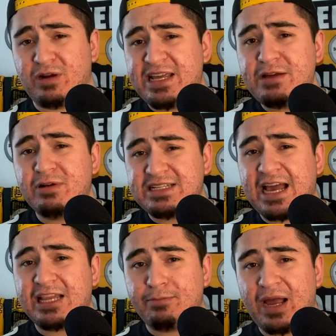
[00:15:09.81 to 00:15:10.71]
he went to
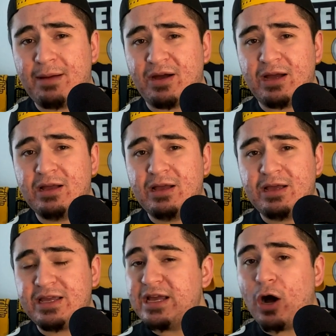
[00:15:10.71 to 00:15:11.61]
Alabama,
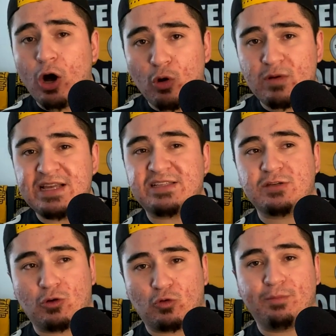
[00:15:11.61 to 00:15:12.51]
he always
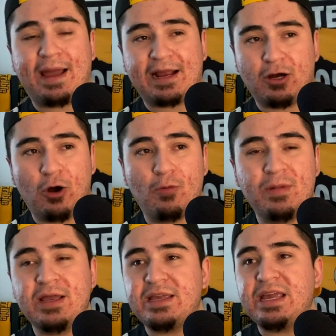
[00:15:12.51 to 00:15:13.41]
circled back home.
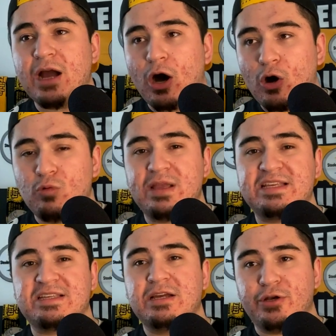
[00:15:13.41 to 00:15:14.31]
He
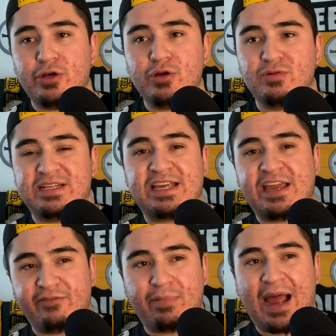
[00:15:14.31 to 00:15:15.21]
always knew to
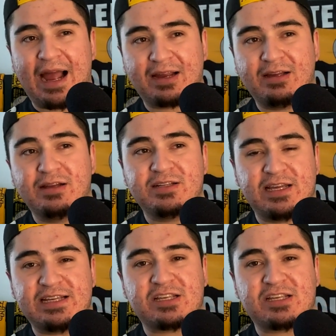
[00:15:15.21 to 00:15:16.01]
give back to his